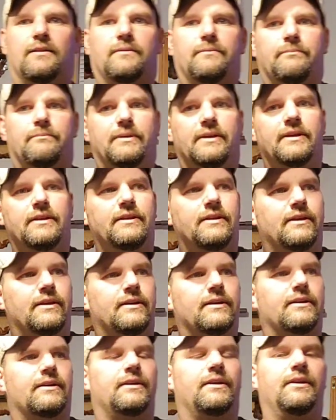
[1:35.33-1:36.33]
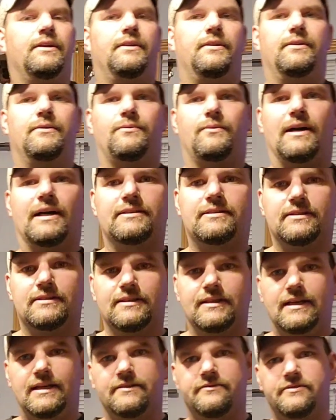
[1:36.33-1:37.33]
been watching a
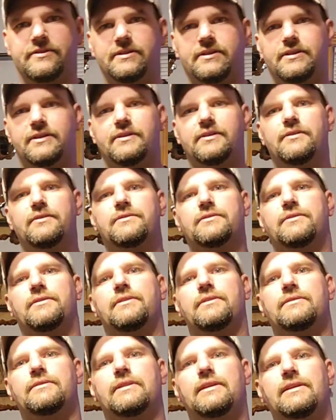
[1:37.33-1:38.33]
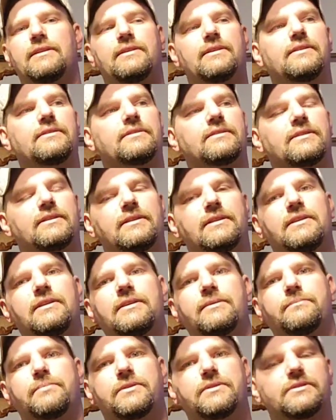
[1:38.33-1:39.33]
lot of videos on
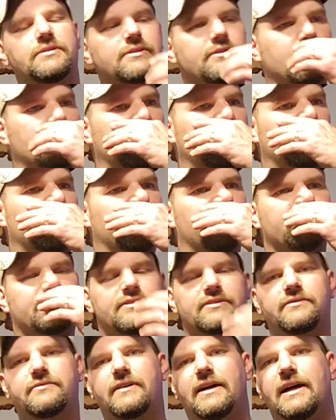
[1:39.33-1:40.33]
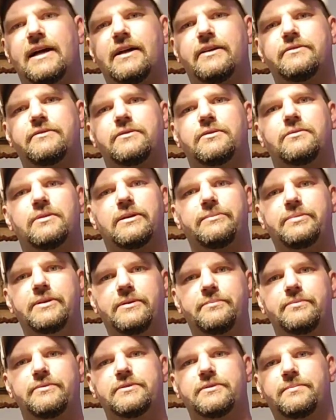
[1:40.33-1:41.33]
EDC, bushcraft, survival, what
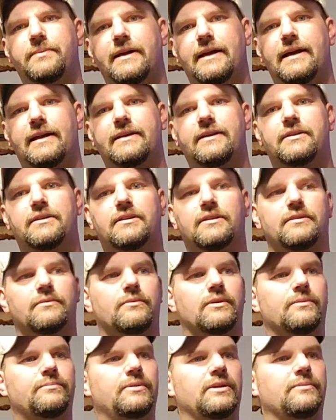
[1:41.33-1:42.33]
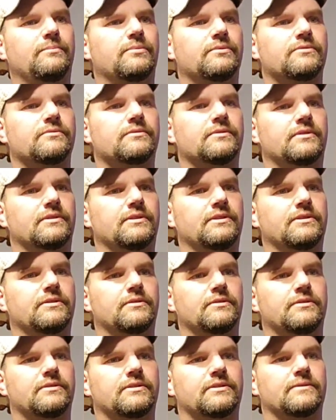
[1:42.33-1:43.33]
people's packing, what people's really
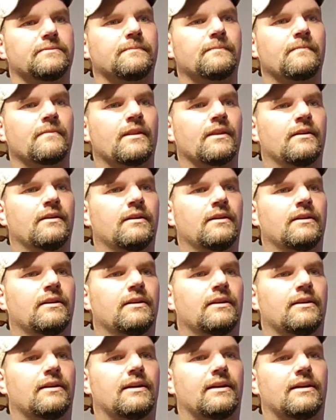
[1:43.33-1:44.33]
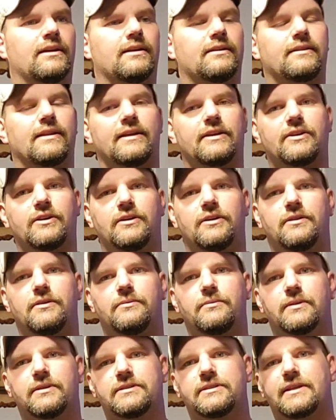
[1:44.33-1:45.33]
using. They call
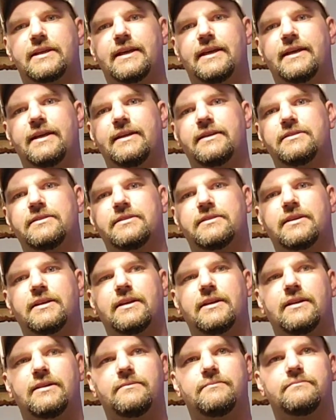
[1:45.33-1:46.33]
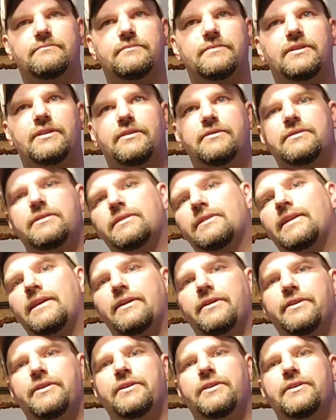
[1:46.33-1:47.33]
worst case, you know,
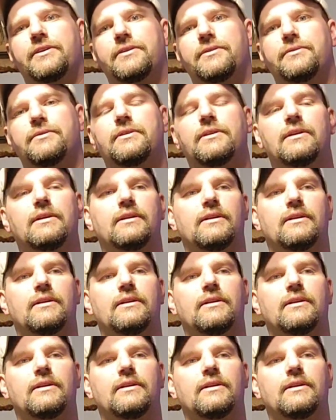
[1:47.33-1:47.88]
scenario